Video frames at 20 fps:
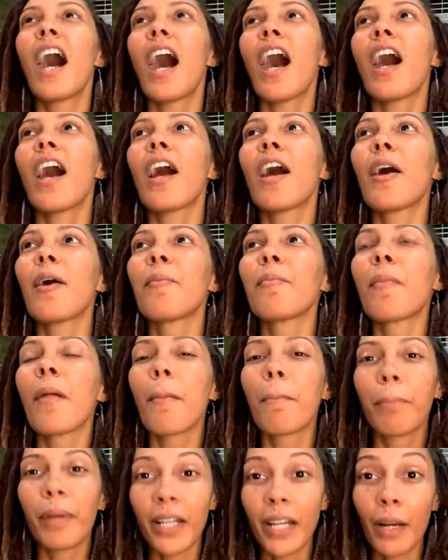
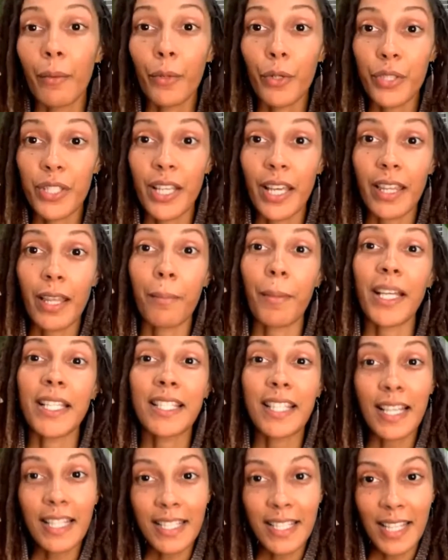But I will say that my
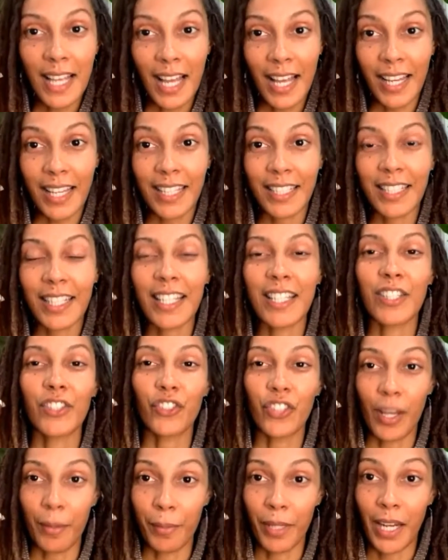sun sign is
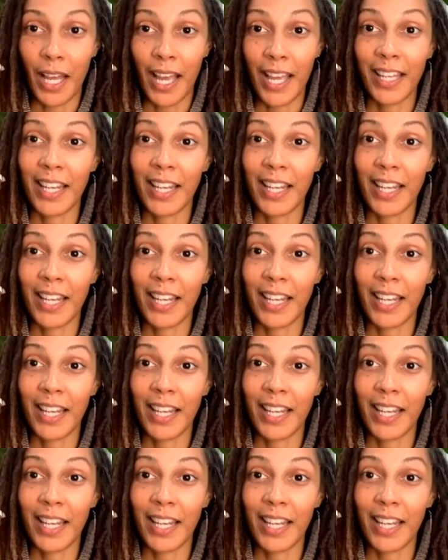Gemini,